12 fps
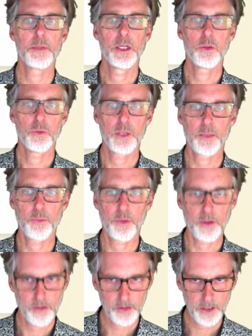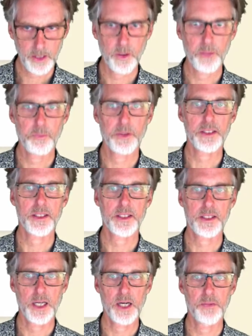we'll end up with 31 plus the
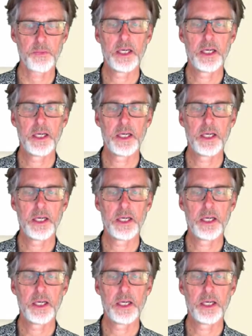sum,